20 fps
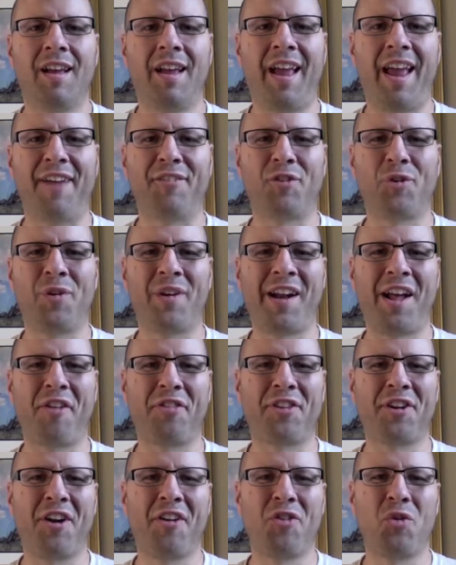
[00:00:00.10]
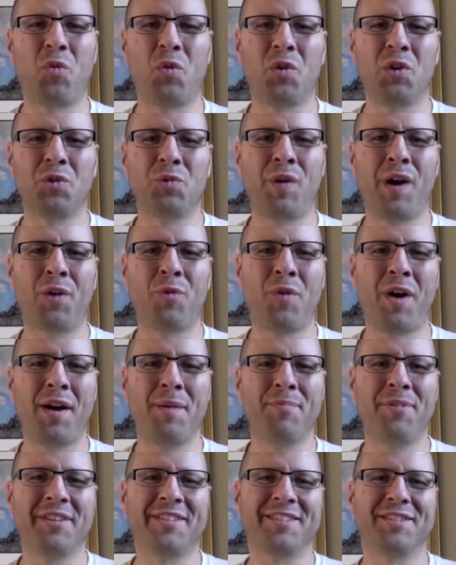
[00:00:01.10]
Hey everyone out there on the World Wide
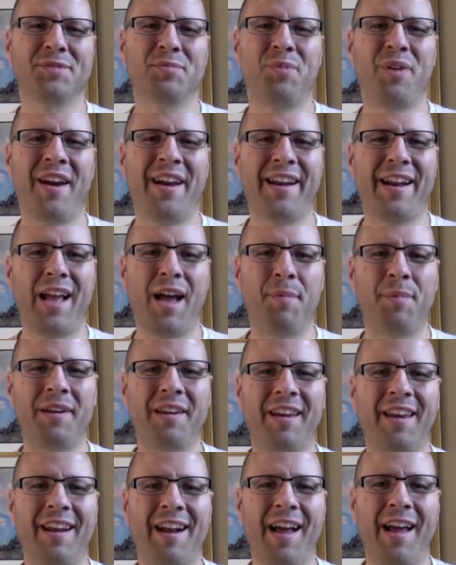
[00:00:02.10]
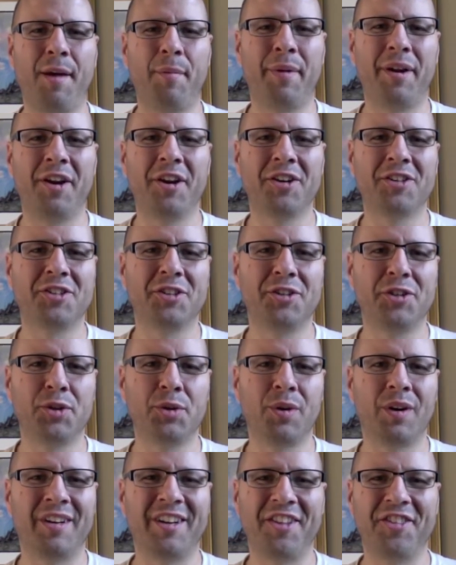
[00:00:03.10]
Web, this is Brian Aaby, and I am here to
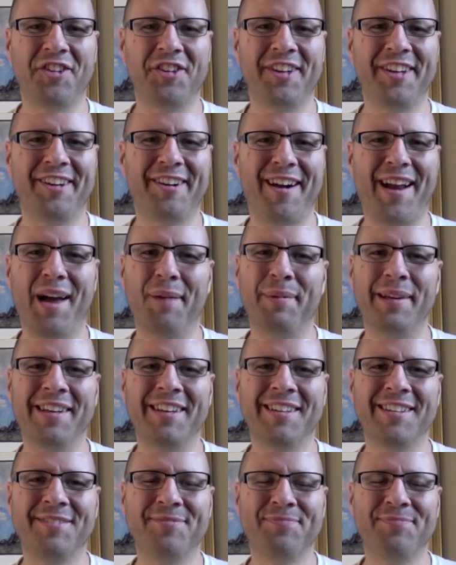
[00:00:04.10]
do another Dear Aaby.